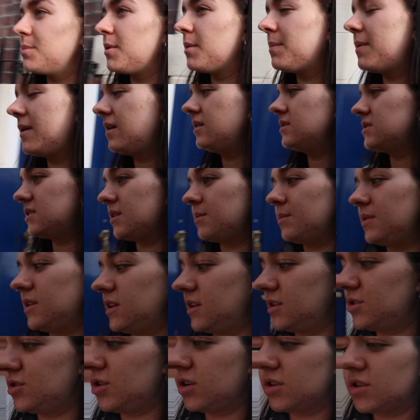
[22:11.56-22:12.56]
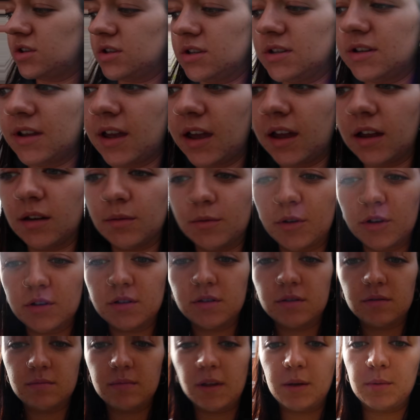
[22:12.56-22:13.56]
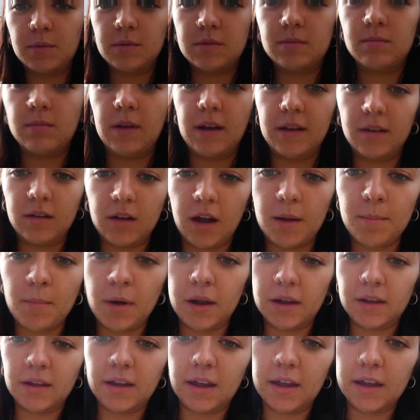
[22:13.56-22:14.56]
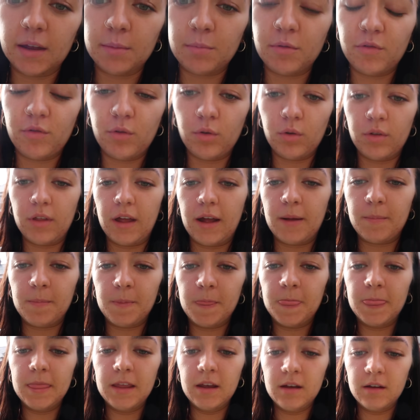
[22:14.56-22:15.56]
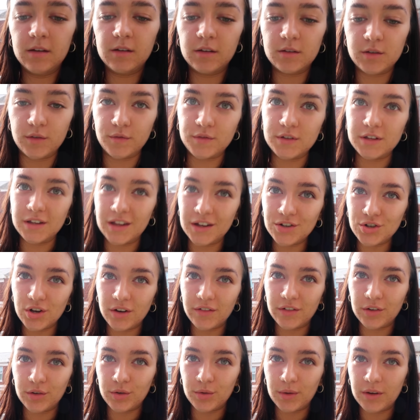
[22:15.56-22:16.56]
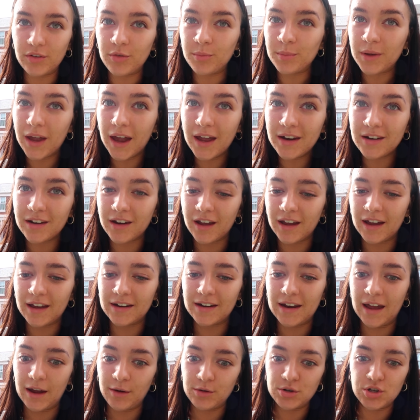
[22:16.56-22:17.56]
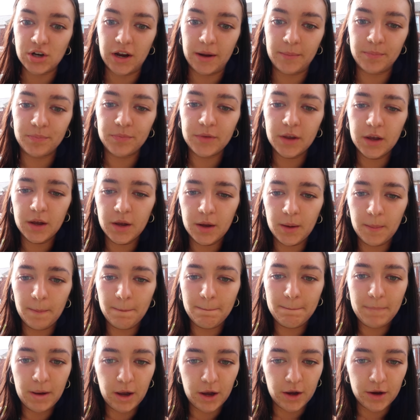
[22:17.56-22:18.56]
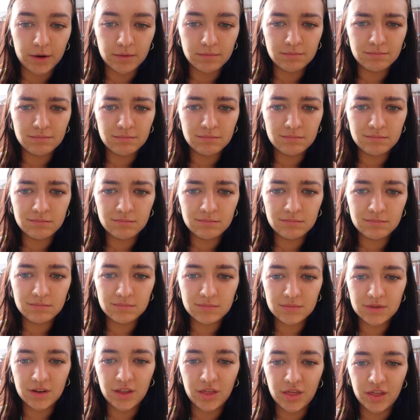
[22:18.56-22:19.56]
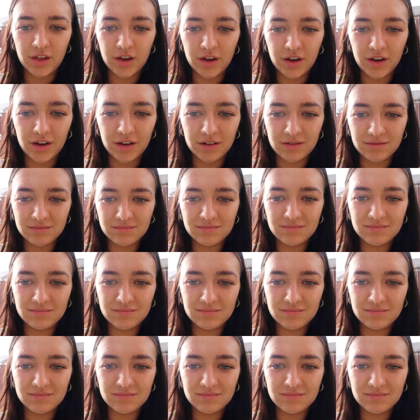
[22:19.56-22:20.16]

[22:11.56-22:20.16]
my parents sent me the instructions to get in because they was like I might get here before them because obviously they're driving all the way from Kent and I had an hour train but the